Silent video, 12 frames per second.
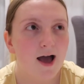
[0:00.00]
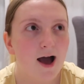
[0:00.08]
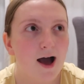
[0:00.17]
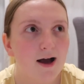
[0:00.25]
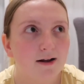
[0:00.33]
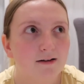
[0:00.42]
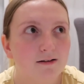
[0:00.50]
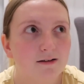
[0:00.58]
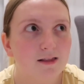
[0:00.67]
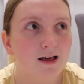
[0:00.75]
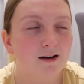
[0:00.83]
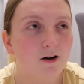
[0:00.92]
And
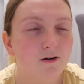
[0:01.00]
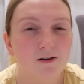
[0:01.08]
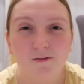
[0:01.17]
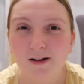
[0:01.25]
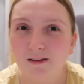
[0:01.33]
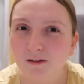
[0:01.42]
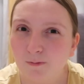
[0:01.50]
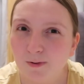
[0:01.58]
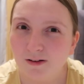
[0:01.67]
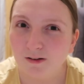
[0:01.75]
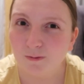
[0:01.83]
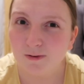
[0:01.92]
that kind of leads us up
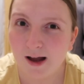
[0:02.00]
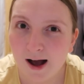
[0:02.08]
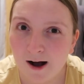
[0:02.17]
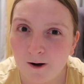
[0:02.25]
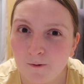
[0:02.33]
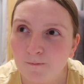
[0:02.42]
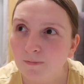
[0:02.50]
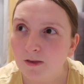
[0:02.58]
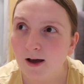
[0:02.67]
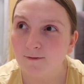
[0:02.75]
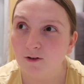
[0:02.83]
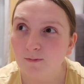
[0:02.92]
until now.
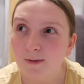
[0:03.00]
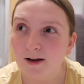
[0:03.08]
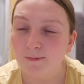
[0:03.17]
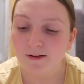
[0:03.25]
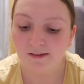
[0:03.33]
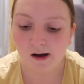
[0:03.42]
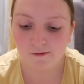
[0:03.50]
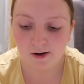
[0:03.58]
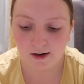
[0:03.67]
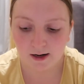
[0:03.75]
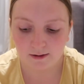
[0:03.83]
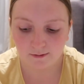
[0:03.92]
I've just made myself a
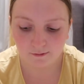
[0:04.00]
glass